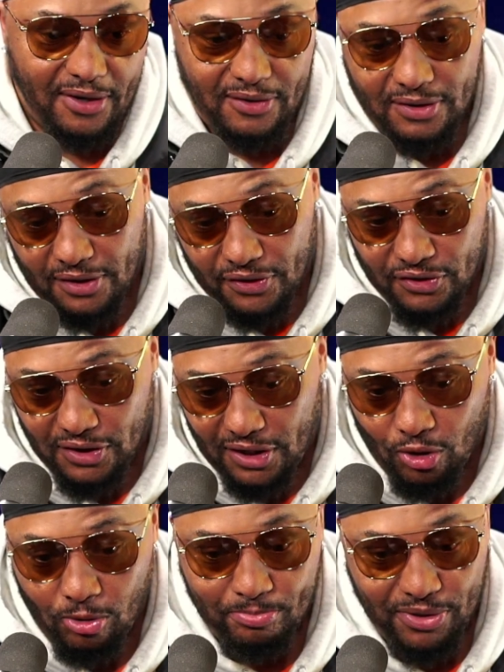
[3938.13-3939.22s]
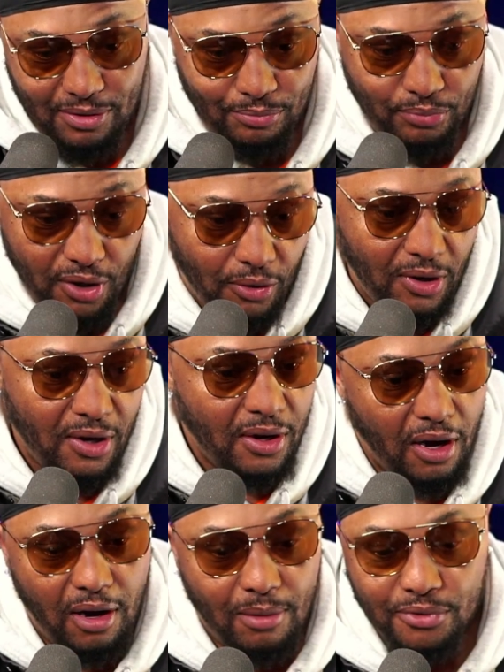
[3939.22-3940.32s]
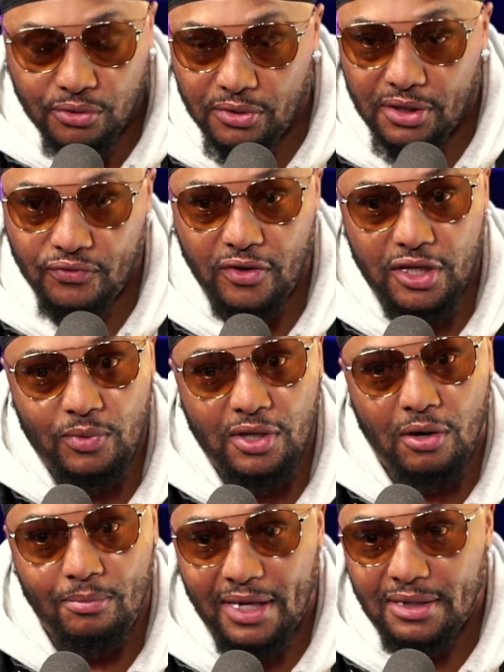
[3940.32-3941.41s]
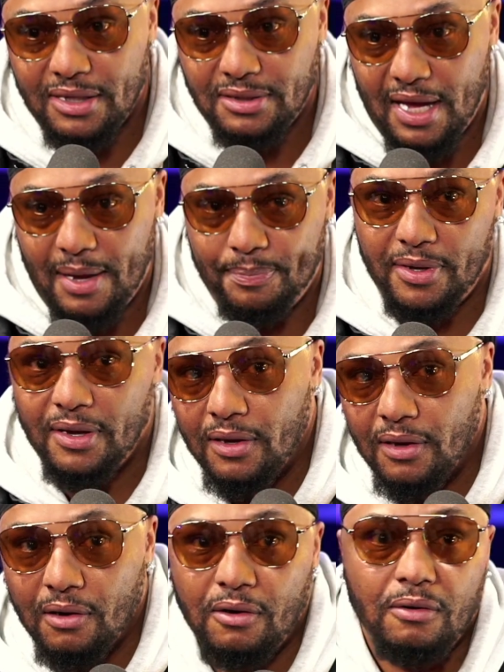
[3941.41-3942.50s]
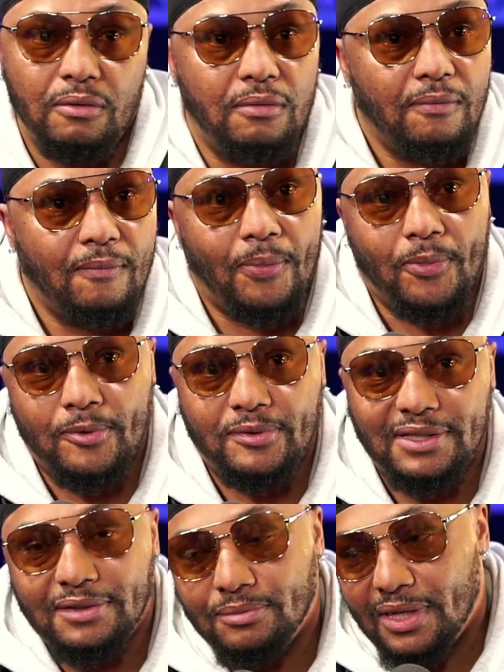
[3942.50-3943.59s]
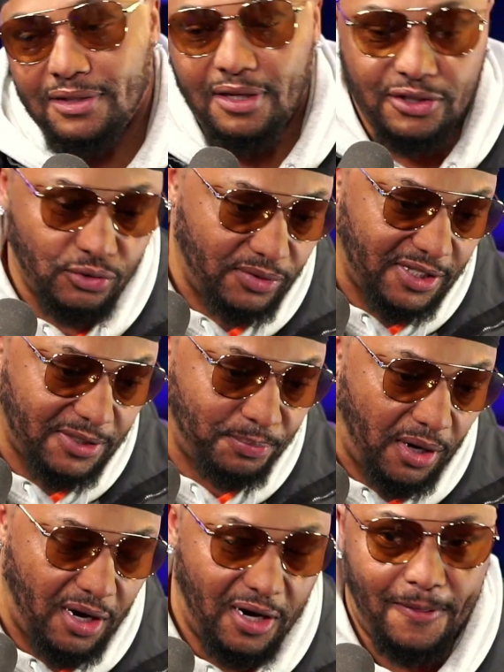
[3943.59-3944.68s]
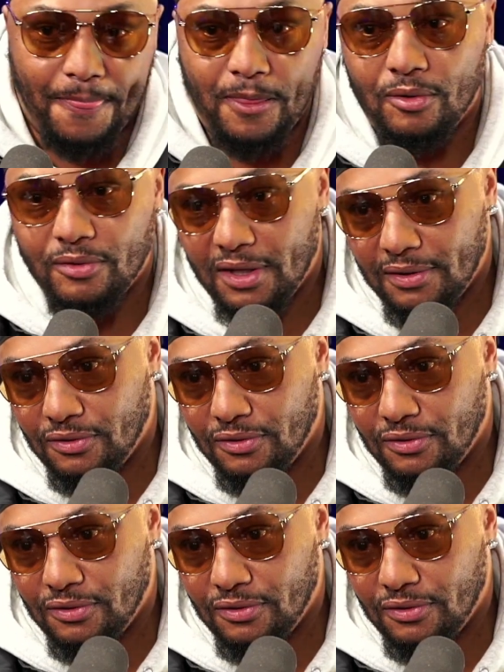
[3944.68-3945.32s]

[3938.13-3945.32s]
another deal, me and bro, I'm gonna do this for you, we gonna make this happen. Oh, let's hustle this part. Don't get,